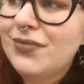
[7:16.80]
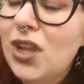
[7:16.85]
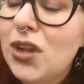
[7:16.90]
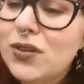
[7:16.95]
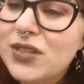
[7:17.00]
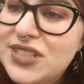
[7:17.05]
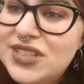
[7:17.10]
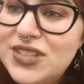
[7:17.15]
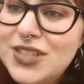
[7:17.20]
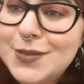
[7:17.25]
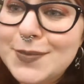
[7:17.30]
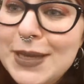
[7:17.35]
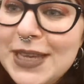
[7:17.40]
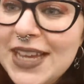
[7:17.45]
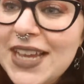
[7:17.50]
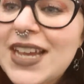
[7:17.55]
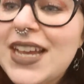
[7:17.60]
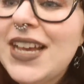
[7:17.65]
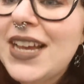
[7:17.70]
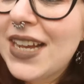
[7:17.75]
Oh, excuse me.
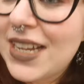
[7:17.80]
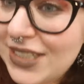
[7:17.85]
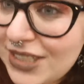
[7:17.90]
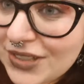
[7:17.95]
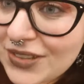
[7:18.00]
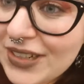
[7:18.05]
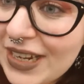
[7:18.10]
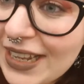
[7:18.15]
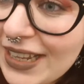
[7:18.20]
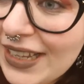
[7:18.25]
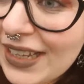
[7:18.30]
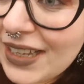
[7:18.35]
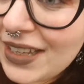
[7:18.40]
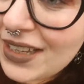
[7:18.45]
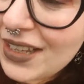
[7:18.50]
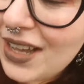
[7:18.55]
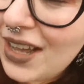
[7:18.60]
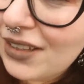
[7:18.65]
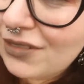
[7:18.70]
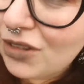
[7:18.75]
As you can
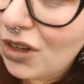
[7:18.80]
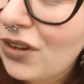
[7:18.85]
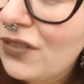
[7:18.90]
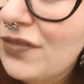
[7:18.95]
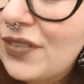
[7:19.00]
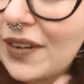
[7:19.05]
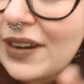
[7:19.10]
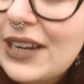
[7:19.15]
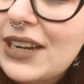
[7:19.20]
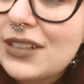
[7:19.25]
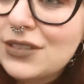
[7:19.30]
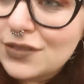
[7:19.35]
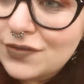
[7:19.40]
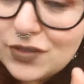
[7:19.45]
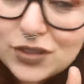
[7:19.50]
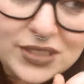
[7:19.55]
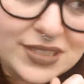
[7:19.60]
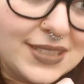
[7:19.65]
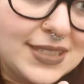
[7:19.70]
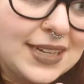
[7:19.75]
hear, I've got very little
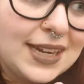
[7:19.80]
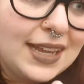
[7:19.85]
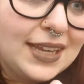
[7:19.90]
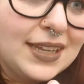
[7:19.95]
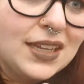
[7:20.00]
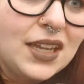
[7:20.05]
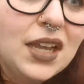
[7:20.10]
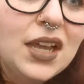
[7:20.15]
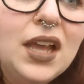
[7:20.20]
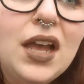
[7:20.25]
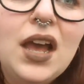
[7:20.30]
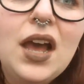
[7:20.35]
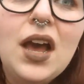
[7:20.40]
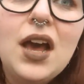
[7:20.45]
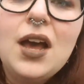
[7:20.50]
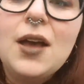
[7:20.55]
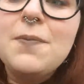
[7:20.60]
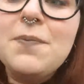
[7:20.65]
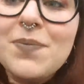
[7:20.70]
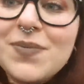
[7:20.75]
voice today.
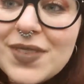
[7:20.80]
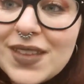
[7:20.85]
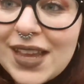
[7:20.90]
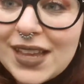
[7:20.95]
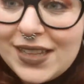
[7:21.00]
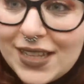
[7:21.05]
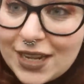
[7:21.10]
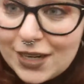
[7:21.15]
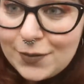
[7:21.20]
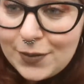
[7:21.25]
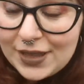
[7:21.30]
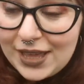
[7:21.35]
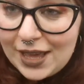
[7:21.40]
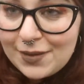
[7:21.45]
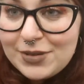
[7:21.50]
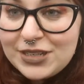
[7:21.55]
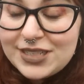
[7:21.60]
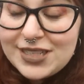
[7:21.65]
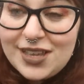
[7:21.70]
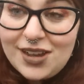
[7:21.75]
And then we
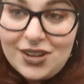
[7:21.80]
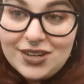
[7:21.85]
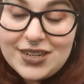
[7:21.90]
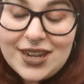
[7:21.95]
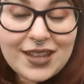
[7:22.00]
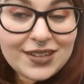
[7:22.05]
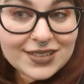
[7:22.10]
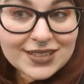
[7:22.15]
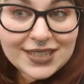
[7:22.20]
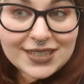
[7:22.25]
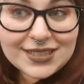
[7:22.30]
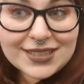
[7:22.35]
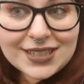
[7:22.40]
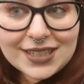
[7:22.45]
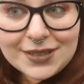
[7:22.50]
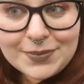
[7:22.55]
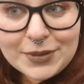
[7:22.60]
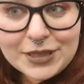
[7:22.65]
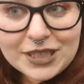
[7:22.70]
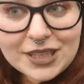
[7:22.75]
came into the Arndale
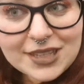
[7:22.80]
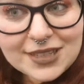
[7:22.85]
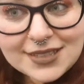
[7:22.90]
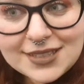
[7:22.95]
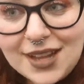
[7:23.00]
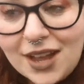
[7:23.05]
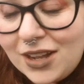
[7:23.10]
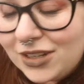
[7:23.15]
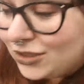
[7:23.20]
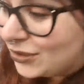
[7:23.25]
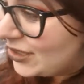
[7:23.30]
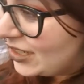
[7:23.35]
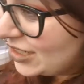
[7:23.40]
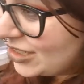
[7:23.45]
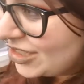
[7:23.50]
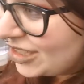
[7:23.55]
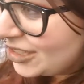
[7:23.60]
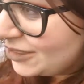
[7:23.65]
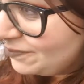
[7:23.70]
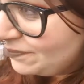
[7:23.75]
Centre because our
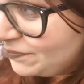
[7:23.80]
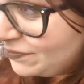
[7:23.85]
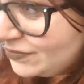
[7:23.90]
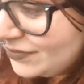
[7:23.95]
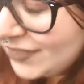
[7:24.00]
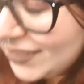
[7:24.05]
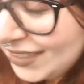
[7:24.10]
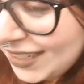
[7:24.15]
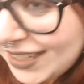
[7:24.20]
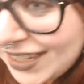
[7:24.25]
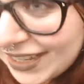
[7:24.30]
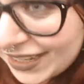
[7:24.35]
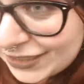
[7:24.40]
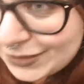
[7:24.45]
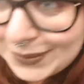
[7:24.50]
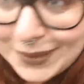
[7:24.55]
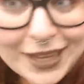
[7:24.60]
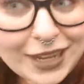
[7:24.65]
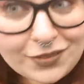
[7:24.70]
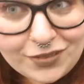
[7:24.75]
tradition
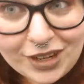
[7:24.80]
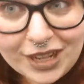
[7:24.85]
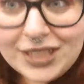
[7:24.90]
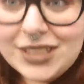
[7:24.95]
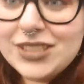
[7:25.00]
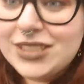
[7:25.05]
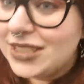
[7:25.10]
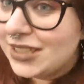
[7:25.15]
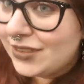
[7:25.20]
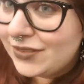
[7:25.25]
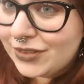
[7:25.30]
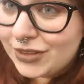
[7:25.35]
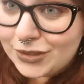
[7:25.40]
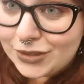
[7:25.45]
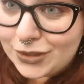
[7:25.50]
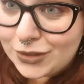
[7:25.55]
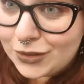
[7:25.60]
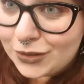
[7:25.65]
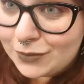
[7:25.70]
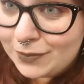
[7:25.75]
is we have lunch at the
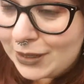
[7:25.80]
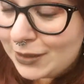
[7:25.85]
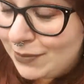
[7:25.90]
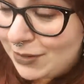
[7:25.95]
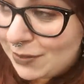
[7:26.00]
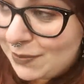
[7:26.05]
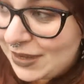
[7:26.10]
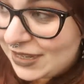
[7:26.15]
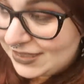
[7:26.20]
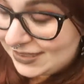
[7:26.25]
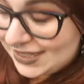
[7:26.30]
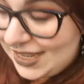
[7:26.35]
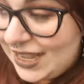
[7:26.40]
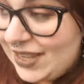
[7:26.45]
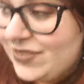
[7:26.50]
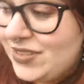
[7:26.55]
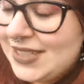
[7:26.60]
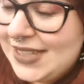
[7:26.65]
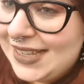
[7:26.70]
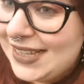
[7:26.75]
food court. My mum has
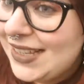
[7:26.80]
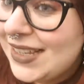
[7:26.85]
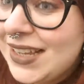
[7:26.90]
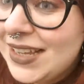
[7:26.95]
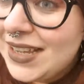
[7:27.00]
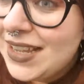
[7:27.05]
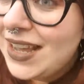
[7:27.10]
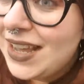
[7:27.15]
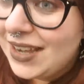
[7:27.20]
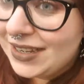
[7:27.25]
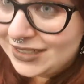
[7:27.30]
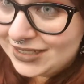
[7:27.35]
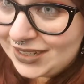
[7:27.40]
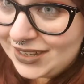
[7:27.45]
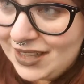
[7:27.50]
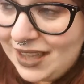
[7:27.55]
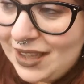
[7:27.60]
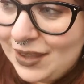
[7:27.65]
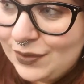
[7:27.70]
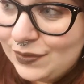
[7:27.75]
KFC and
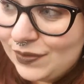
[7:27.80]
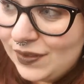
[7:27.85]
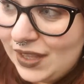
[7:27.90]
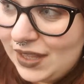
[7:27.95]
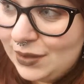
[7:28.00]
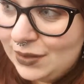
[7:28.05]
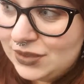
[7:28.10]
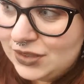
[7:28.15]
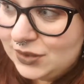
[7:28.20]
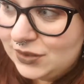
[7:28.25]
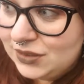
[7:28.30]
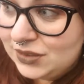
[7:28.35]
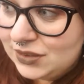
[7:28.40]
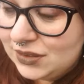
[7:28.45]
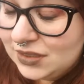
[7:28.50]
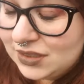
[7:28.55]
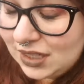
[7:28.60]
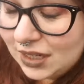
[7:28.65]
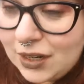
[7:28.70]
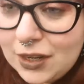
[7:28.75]
I have
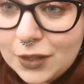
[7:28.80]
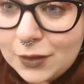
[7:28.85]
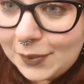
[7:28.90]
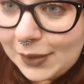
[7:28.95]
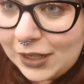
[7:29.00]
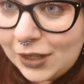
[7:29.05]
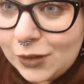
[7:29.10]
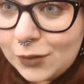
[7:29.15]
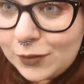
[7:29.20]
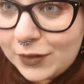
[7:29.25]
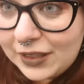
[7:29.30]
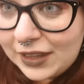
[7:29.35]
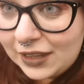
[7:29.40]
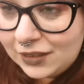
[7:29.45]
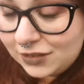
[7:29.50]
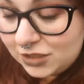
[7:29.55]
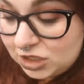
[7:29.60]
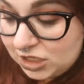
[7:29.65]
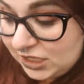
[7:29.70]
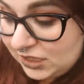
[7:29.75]
Taco Bell
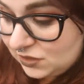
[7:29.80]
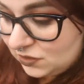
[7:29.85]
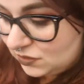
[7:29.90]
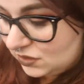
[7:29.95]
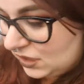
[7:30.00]
without cheese or